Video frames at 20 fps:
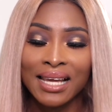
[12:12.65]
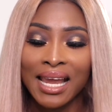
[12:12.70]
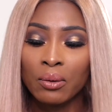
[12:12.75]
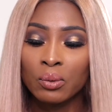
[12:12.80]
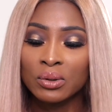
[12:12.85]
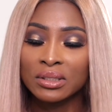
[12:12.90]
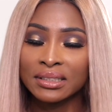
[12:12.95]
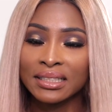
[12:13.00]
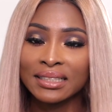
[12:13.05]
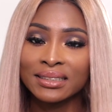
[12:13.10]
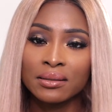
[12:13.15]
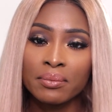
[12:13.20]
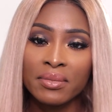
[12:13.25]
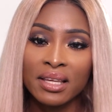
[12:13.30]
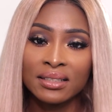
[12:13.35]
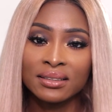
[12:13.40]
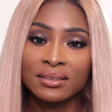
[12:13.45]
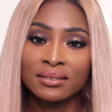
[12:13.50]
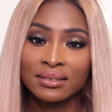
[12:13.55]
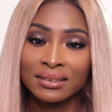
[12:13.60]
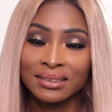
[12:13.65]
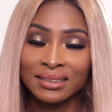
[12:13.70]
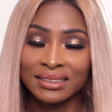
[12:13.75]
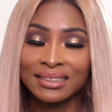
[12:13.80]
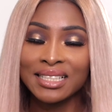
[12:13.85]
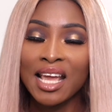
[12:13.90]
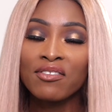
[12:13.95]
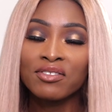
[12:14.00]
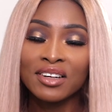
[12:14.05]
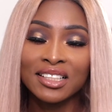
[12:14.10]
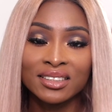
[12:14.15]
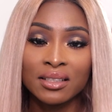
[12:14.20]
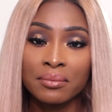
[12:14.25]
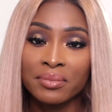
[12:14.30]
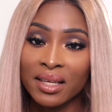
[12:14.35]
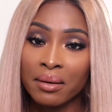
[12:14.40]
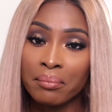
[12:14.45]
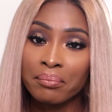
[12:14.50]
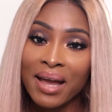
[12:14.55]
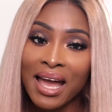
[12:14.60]
I would need something definitely
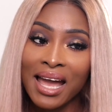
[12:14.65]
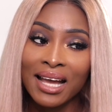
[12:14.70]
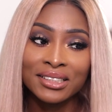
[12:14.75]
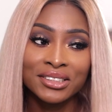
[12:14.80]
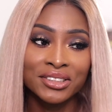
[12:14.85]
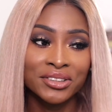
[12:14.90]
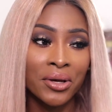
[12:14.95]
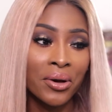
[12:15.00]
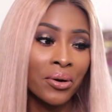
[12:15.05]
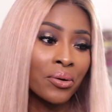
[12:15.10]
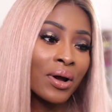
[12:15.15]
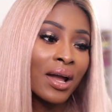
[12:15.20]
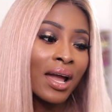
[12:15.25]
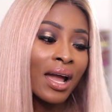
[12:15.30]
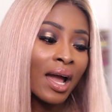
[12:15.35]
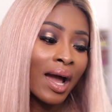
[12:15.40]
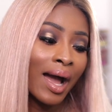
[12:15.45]
something matte so